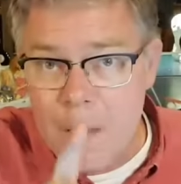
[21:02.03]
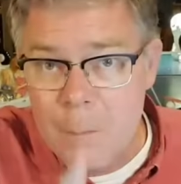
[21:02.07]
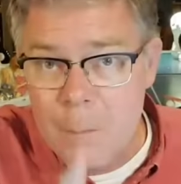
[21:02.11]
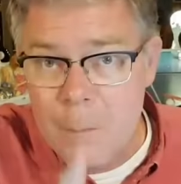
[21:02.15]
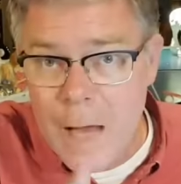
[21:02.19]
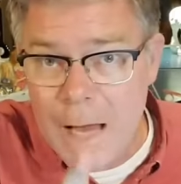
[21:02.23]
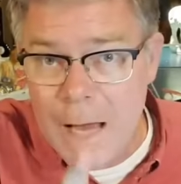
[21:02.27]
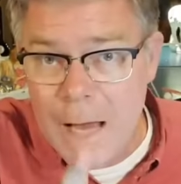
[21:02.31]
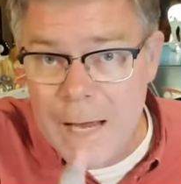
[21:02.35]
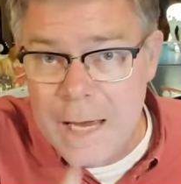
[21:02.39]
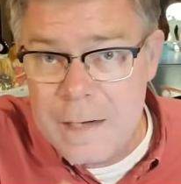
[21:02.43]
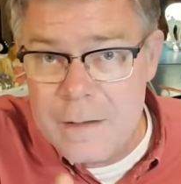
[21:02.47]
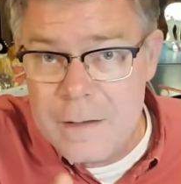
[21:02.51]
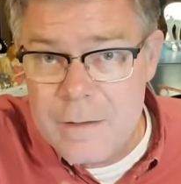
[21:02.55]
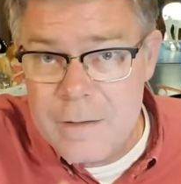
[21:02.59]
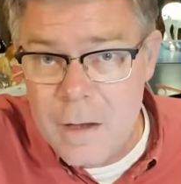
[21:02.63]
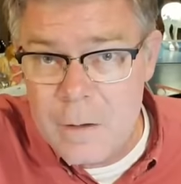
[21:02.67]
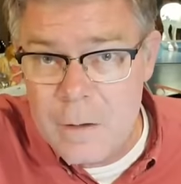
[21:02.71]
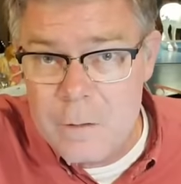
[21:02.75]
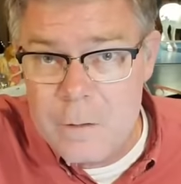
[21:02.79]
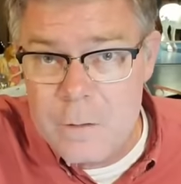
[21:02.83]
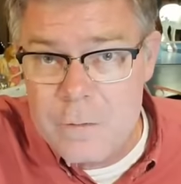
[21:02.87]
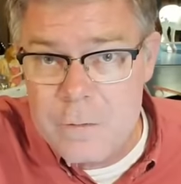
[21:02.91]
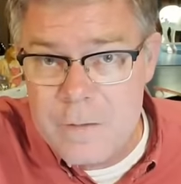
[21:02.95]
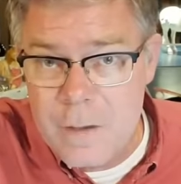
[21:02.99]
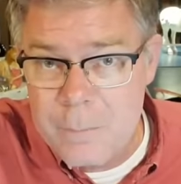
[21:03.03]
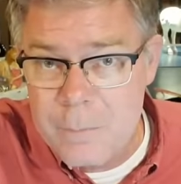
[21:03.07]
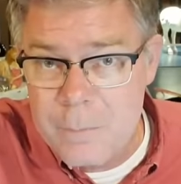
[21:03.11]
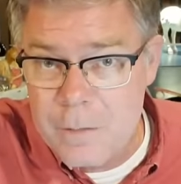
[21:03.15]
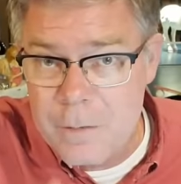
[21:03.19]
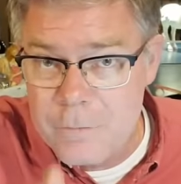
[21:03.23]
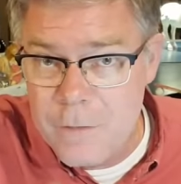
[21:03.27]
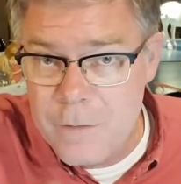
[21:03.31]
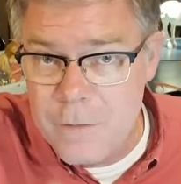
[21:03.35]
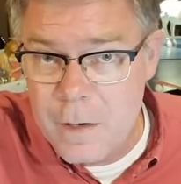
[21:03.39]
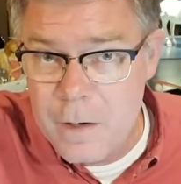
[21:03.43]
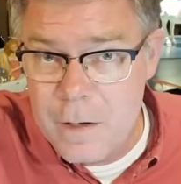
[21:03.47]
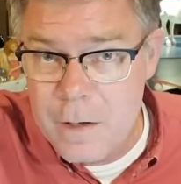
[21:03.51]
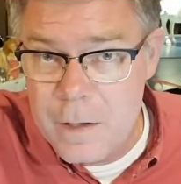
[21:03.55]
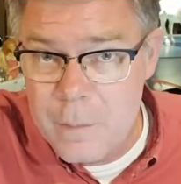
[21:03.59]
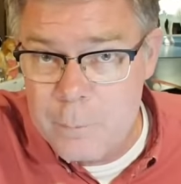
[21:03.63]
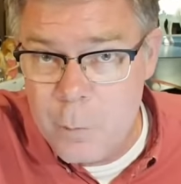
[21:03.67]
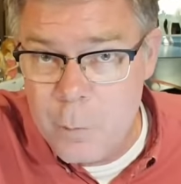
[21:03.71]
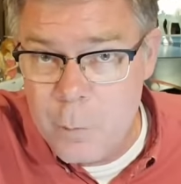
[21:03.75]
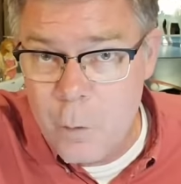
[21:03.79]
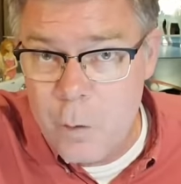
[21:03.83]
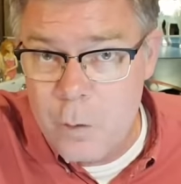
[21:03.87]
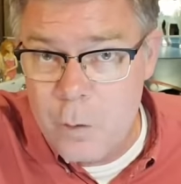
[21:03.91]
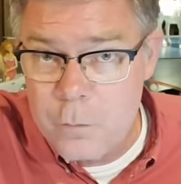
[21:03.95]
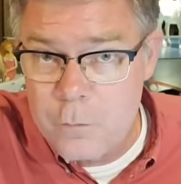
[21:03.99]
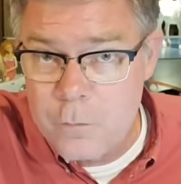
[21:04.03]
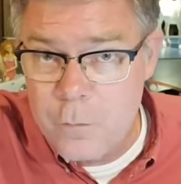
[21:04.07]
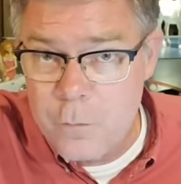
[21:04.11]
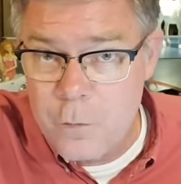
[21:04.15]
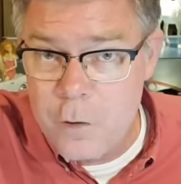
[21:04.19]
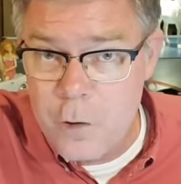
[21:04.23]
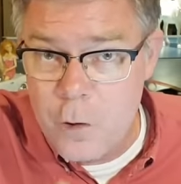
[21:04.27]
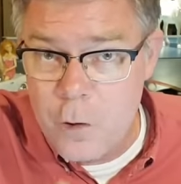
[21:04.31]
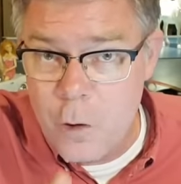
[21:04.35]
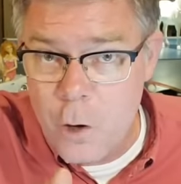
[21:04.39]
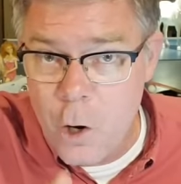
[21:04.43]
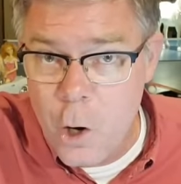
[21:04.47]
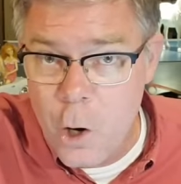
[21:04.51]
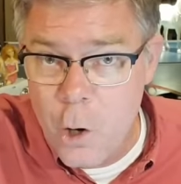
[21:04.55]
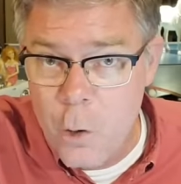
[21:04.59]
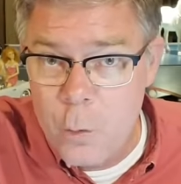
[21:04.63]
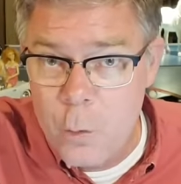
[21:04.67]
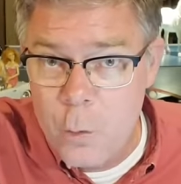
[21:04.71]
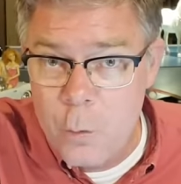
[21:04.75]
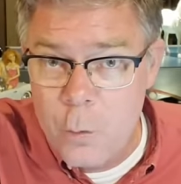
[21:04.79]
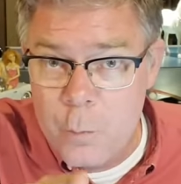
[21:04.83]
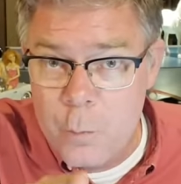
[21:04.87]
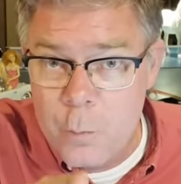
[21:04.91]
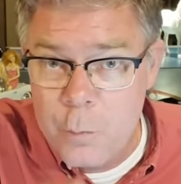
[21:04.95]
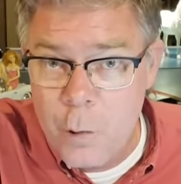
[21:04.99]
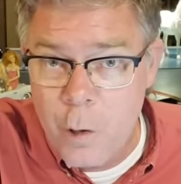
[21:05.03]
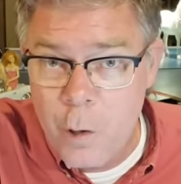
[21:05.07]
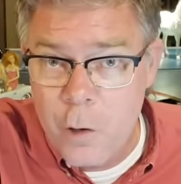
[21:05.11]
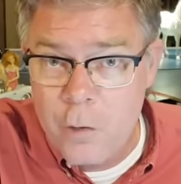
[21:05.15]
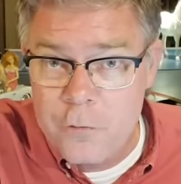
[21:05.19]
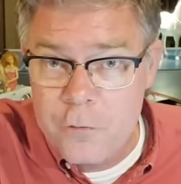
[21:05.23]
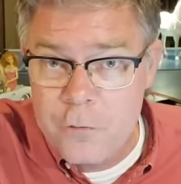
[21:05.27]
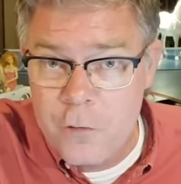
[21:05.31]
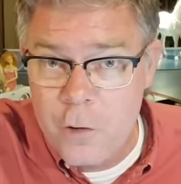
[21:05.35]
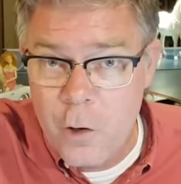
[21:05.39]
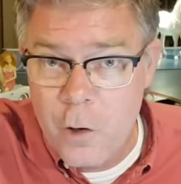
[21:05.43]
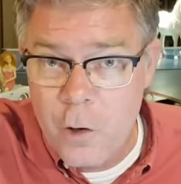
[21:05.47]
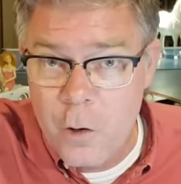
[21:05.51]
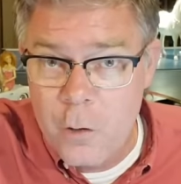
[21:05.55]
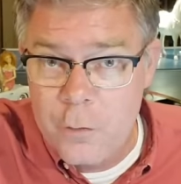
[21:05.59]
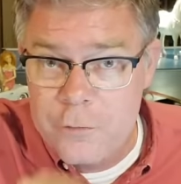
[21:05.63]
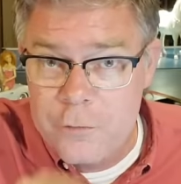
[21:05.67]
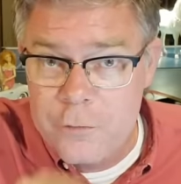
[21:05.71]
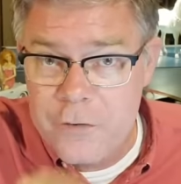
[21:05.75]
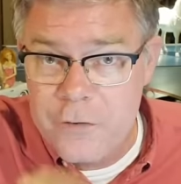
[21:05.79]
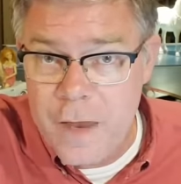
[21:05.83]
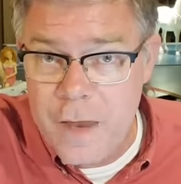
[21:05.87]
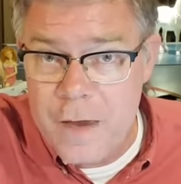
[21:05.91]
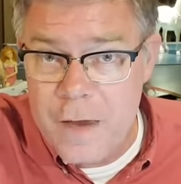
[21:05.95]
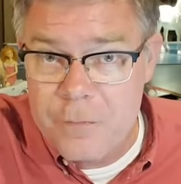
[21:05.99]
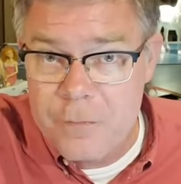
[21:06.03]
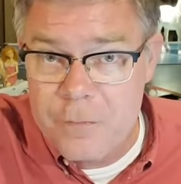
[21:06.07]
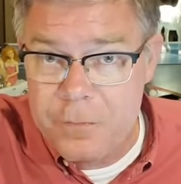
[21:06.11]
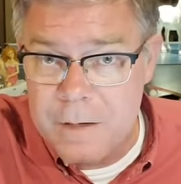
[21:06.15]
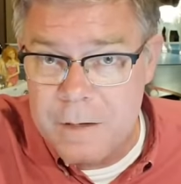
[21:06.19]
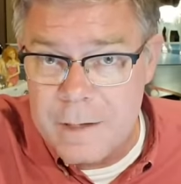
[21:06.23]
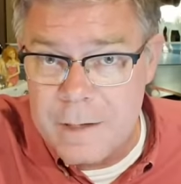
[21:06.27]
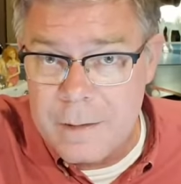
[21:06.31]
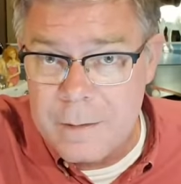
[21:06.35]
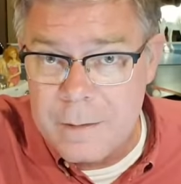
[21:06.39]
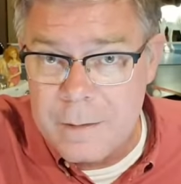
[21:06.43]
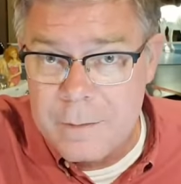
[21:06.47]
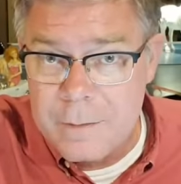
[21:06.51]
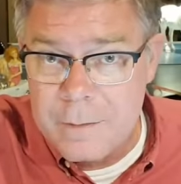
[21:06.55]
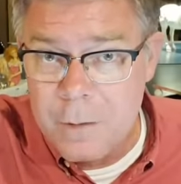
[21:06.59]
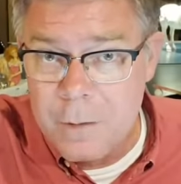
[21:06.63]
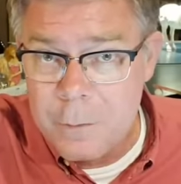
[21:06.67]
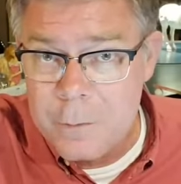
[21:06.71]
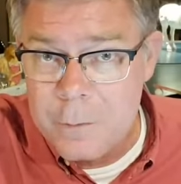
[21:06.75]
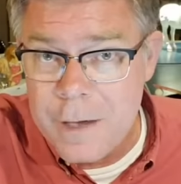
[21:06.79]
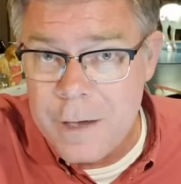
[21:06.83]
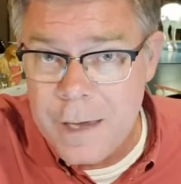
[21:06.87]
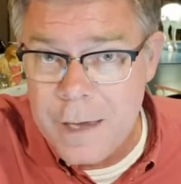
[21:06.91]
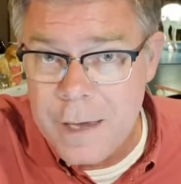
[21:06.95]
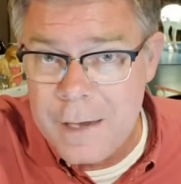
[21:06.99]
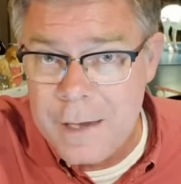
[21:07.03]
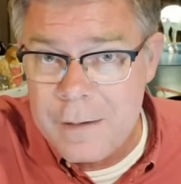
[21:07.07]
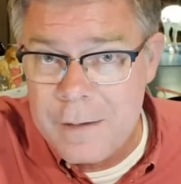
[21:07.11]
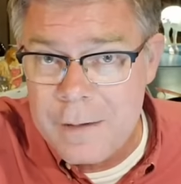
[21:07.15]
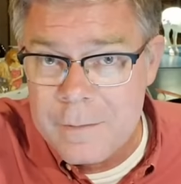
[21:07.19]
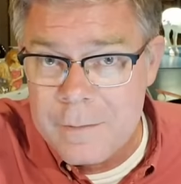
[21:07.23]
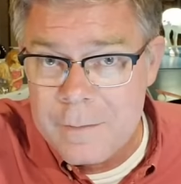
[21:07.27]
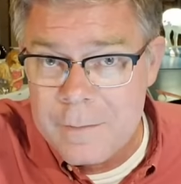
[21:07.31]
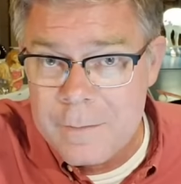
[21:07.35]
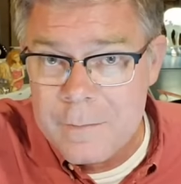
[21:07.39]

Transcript: I got to tell you something very important for your own personal safety, okay?